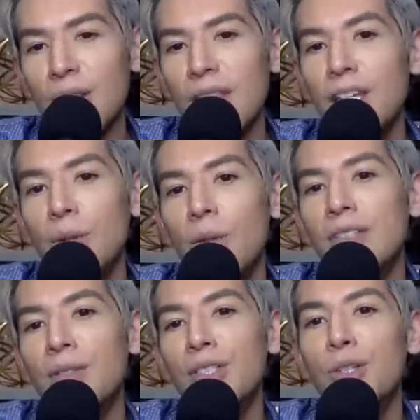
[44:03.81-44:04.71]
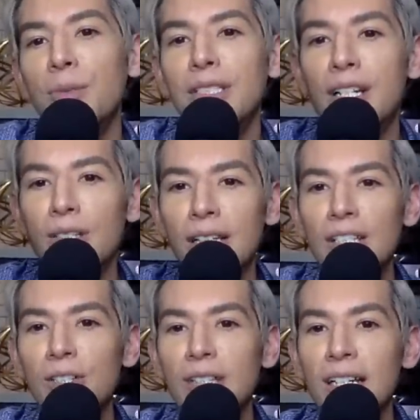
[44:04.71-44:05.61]
Thank you guys for the super stickers
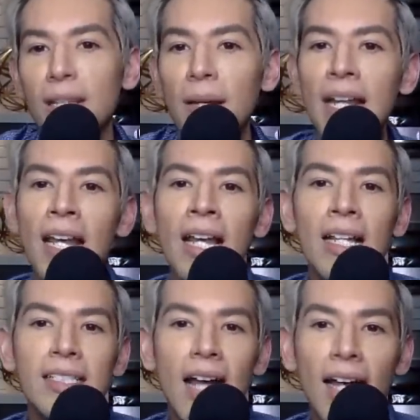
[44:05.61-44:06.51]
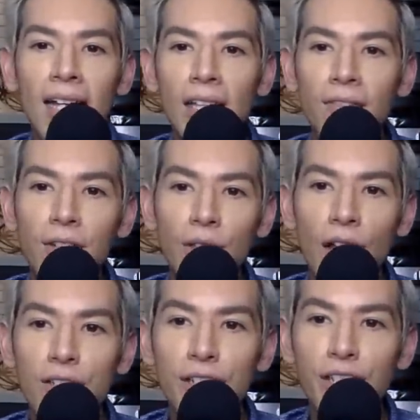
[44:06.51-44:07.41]
as you're sending them in. Zach, I love your
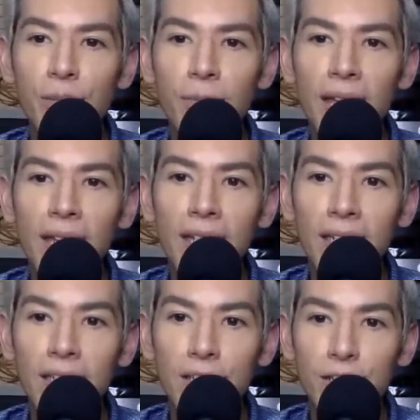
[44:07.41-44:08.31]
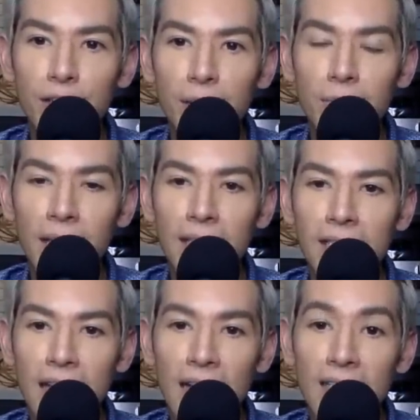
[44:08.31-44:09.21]
logic. You make shit make
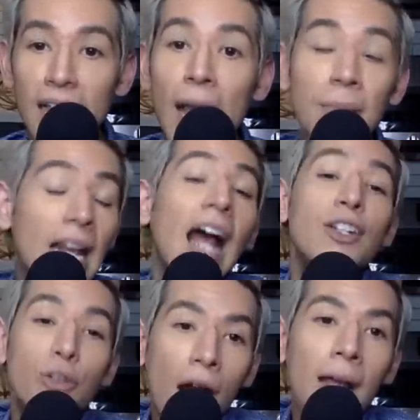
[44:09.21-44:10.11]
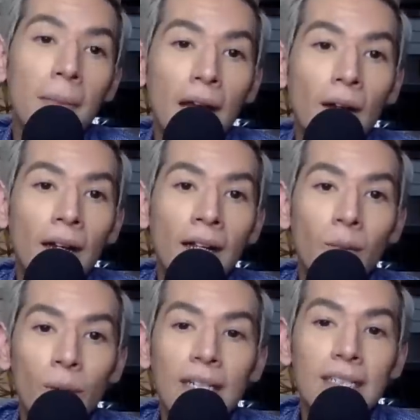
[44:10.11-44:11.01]
sense. I mean, I try, Mary.
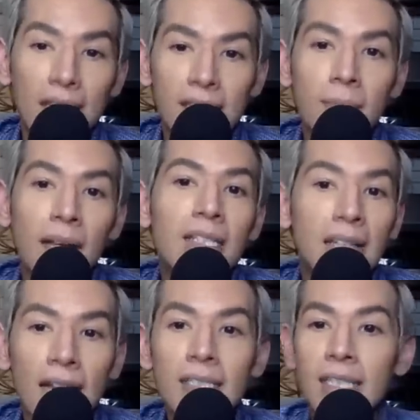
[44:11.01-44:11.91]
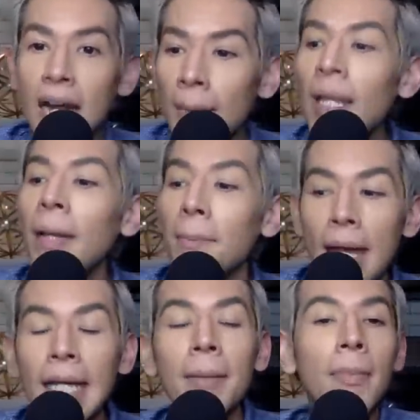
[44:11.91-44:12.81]
When it doesn't make sense, then I'm like,
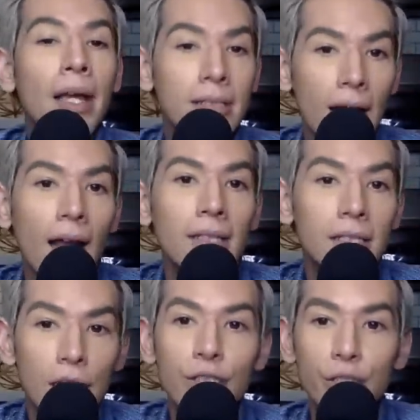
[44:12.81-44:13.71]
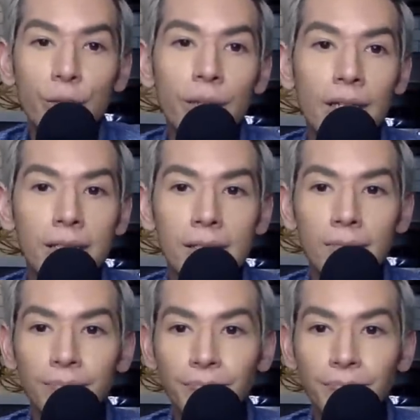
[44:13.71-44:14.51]
make it make sense. Let's do this.